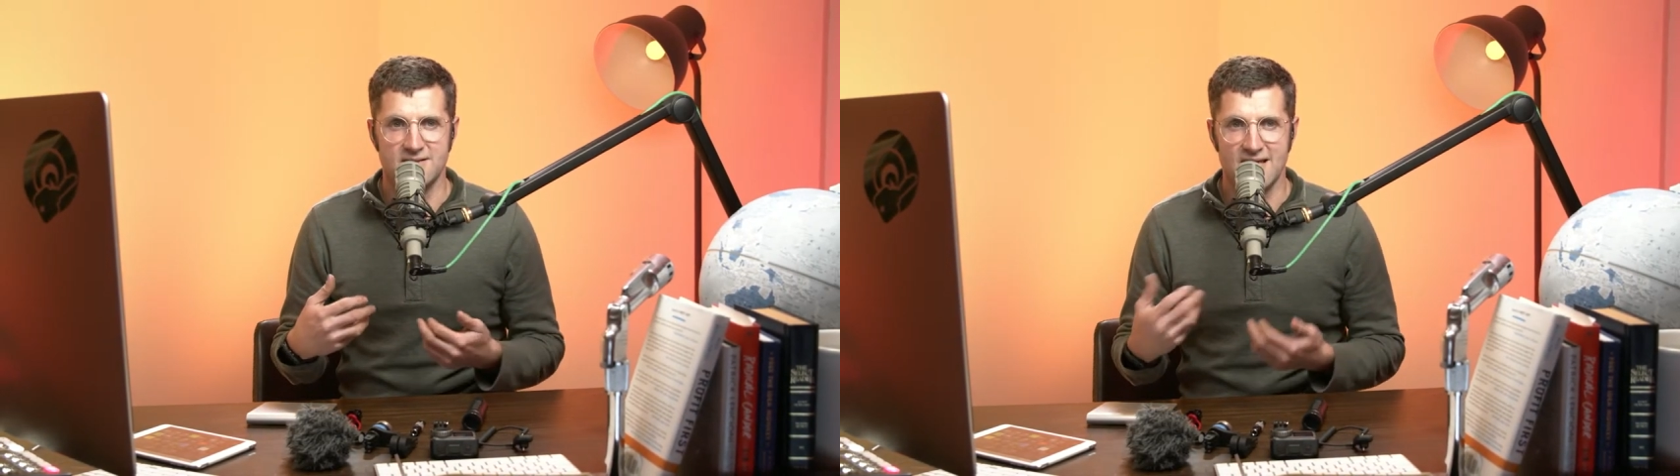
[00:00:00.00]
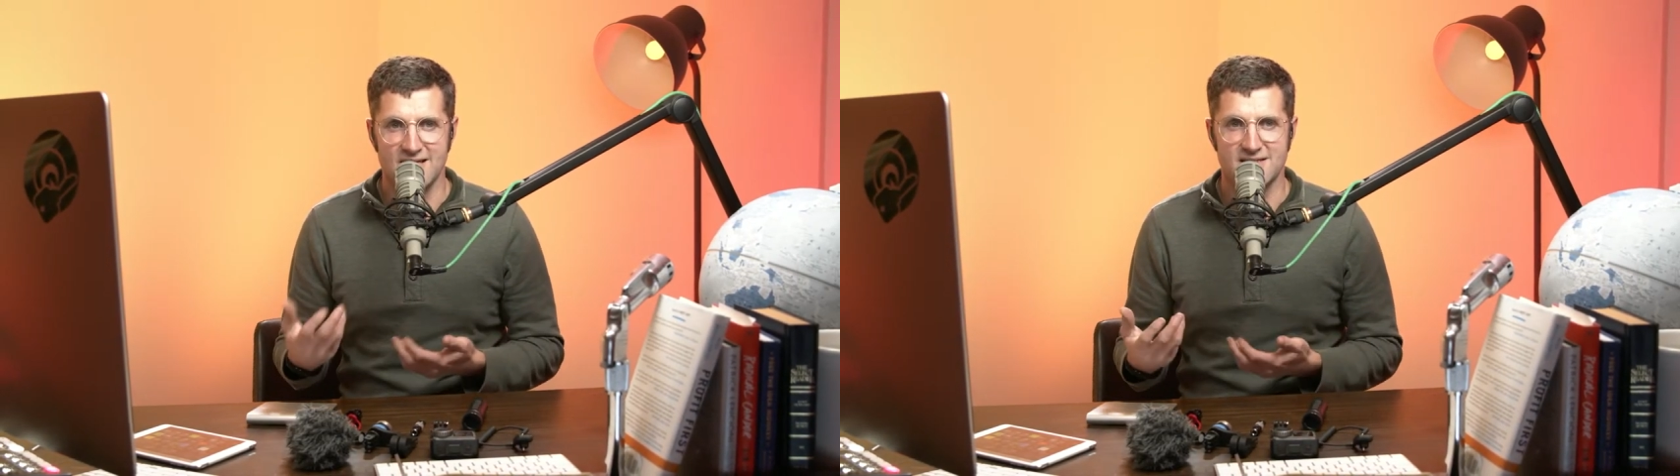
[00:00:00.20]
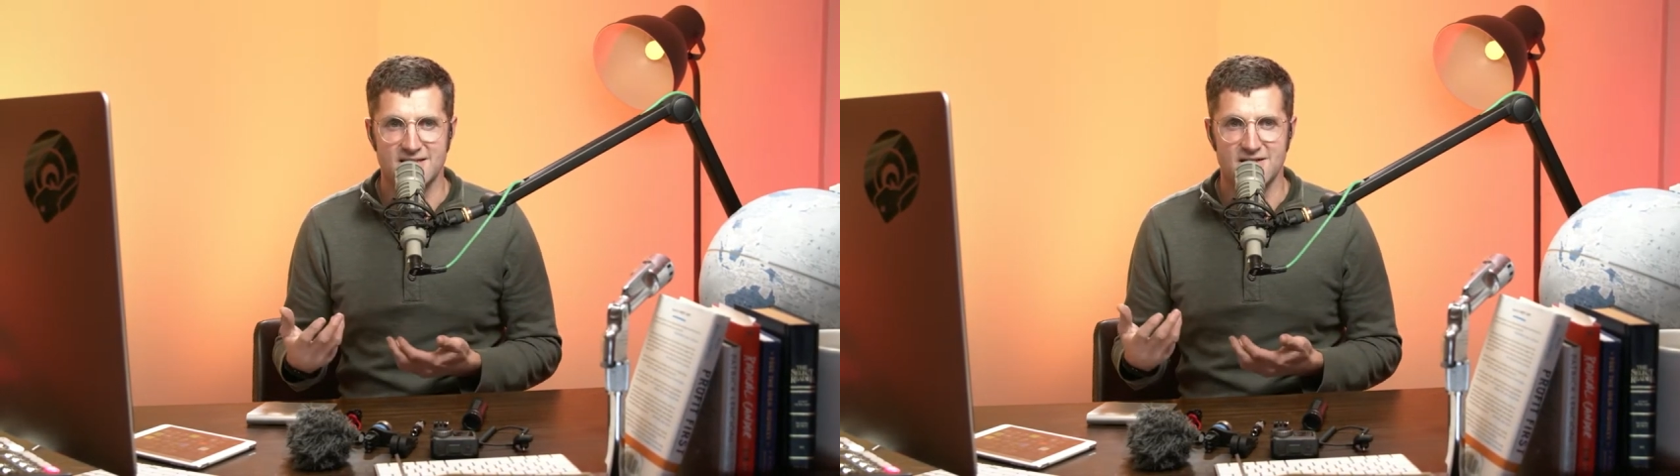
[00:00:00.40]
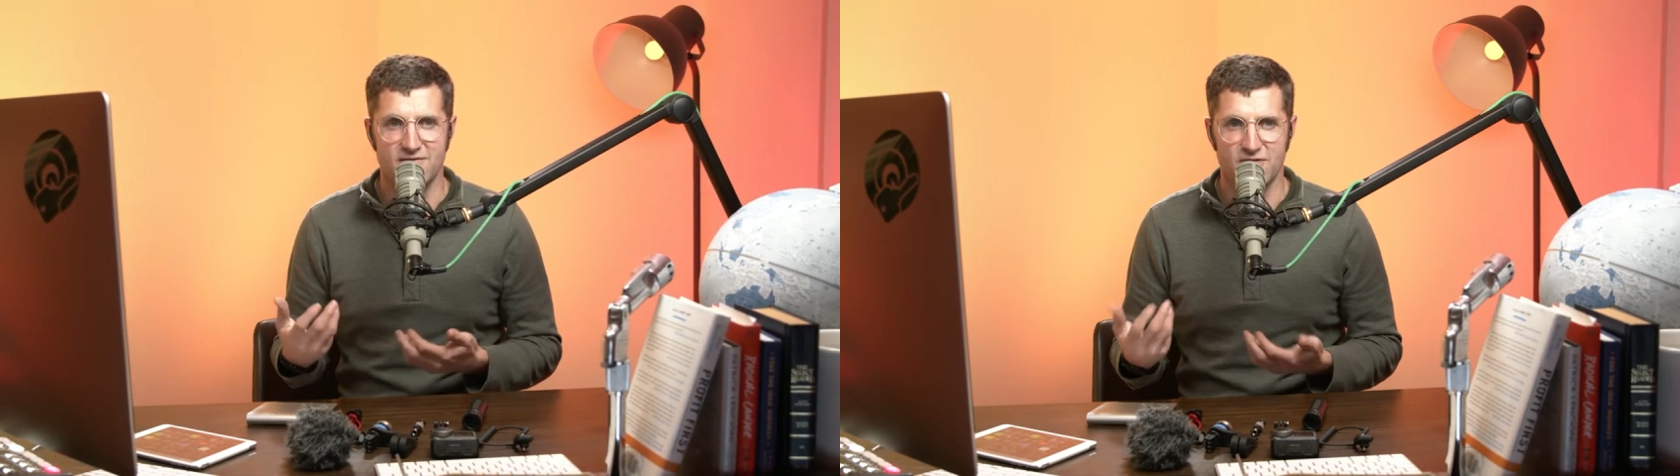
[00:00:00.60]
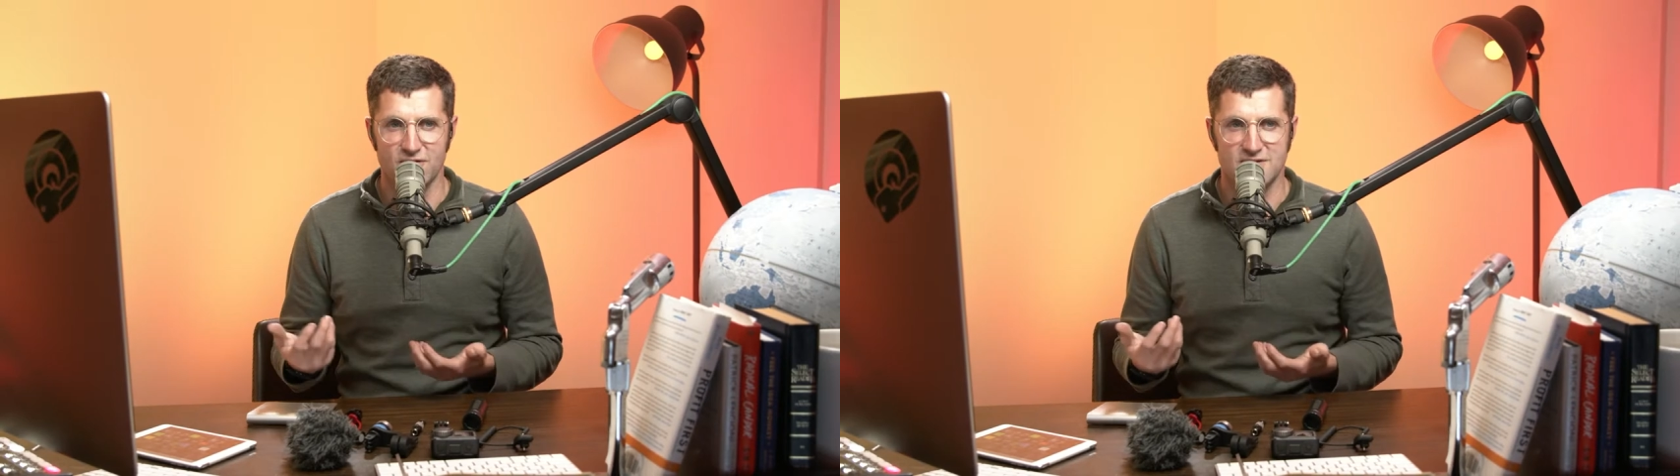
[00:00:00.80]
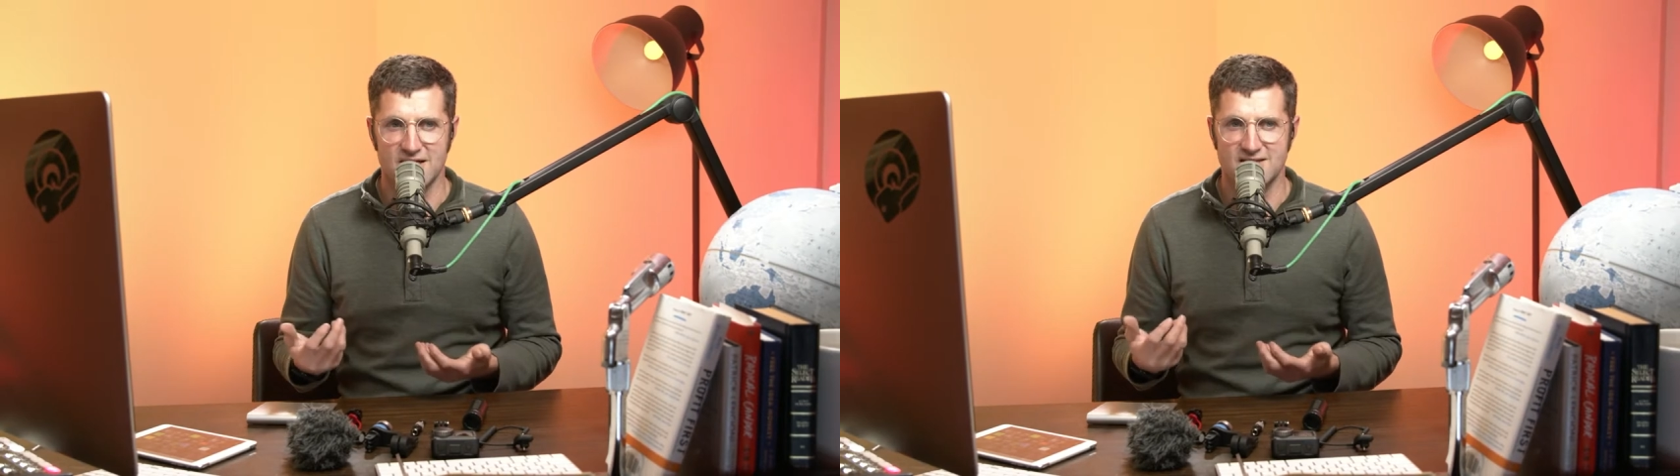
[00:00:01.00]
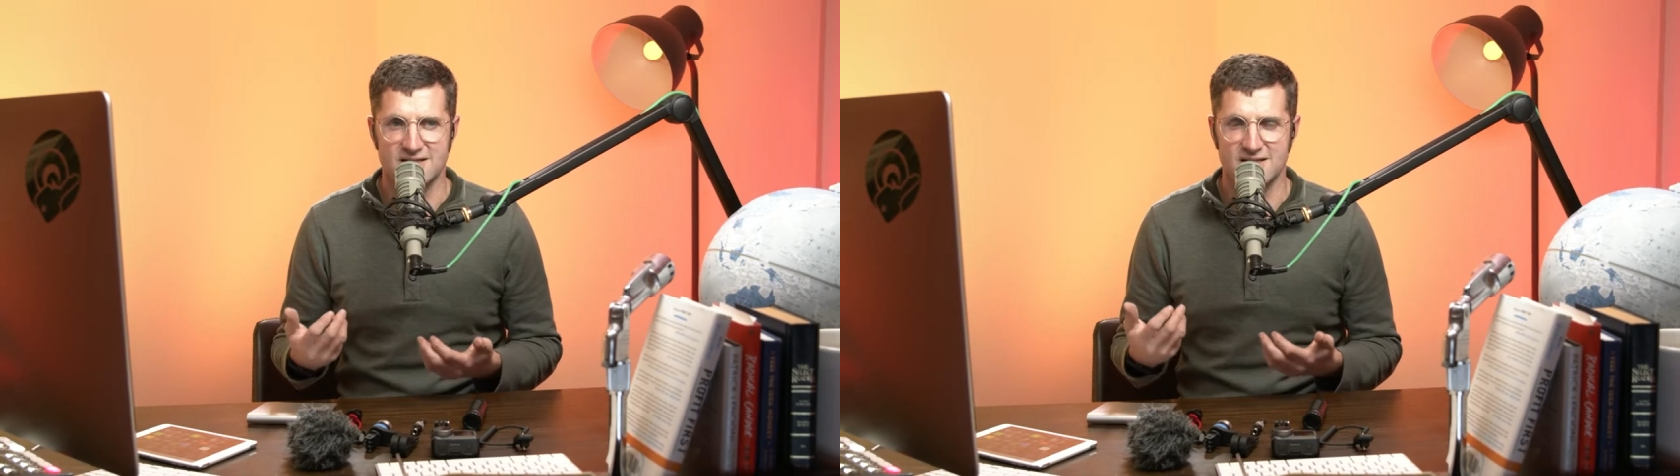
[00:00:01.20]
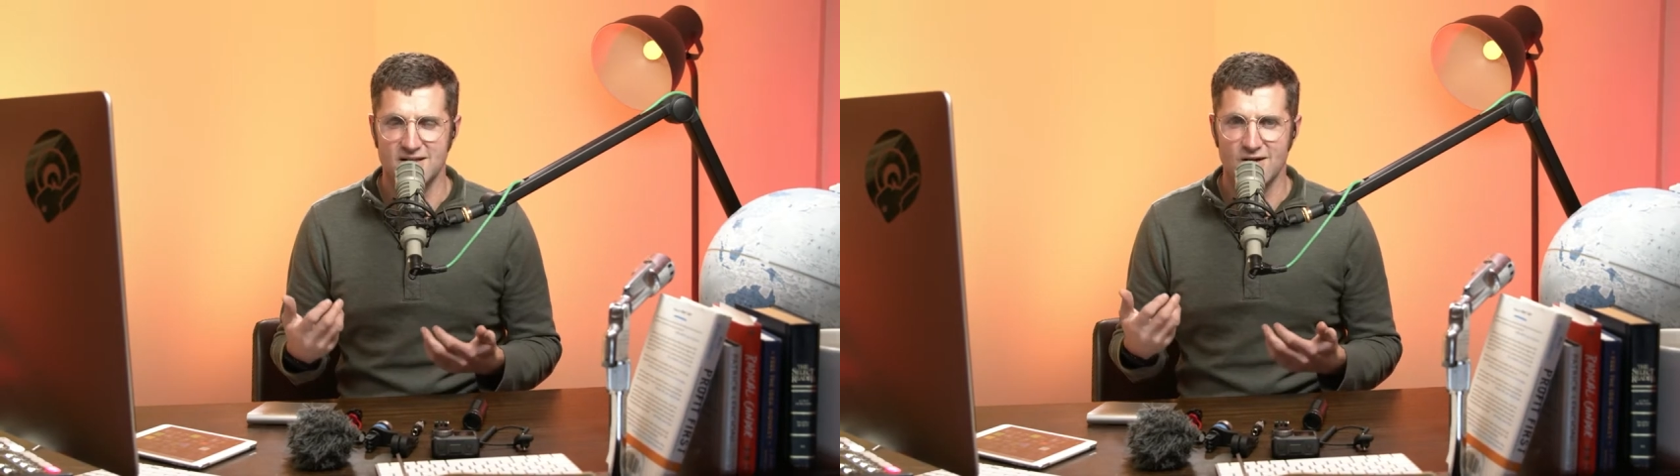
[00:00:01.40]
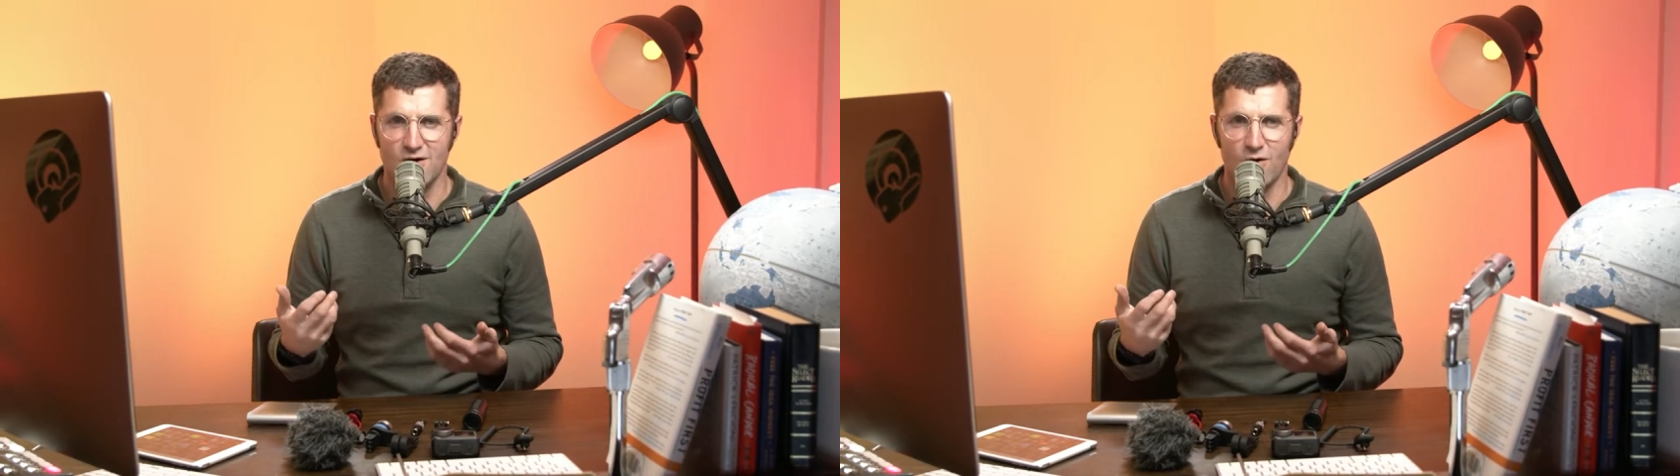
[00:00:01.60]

tested, field tested,